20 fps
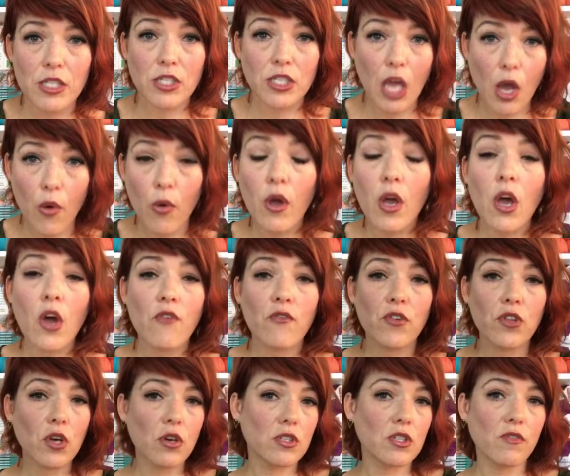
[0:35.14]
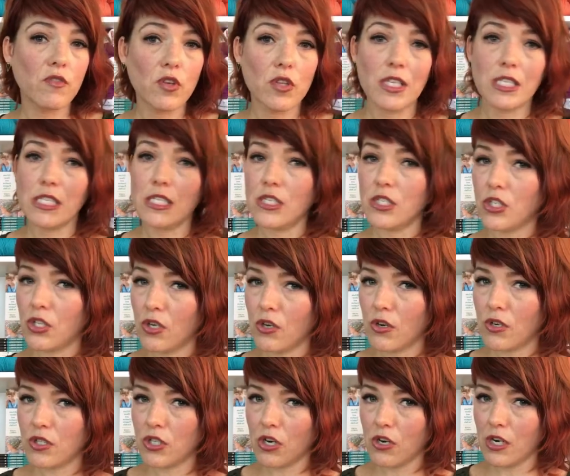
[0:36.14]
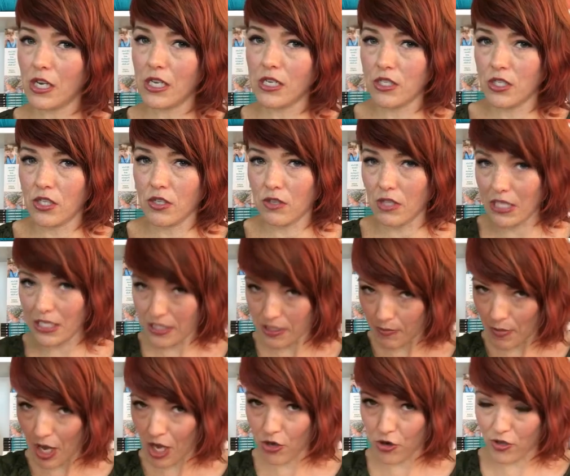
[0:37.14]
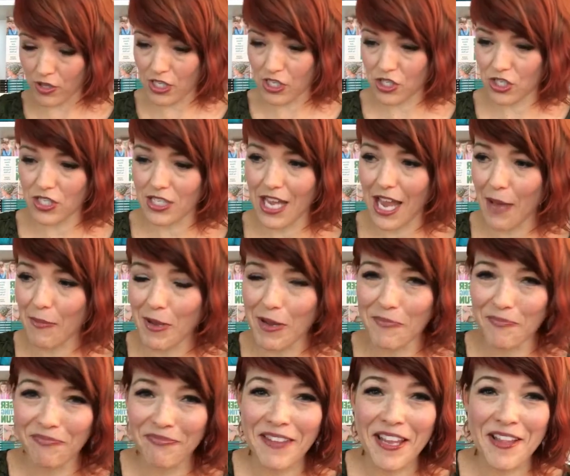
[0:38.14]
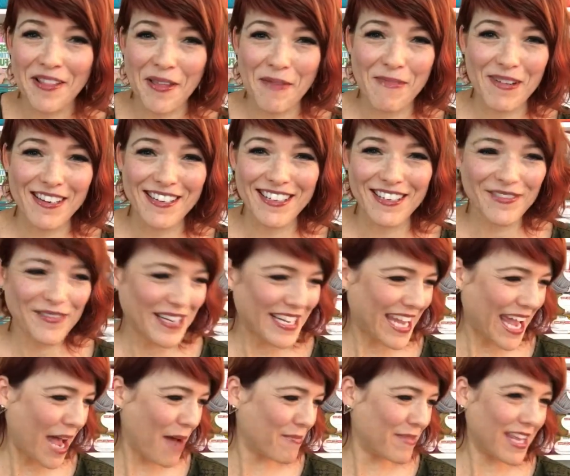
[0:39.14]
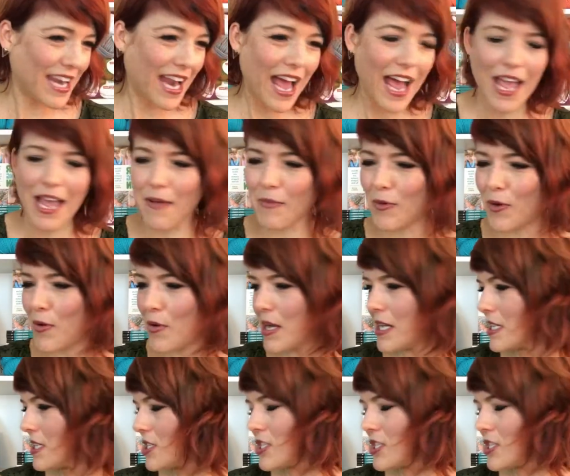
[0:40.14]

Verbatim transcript: for those of you that didn't turn into the debacle that just happened, let me just recap that I am going to show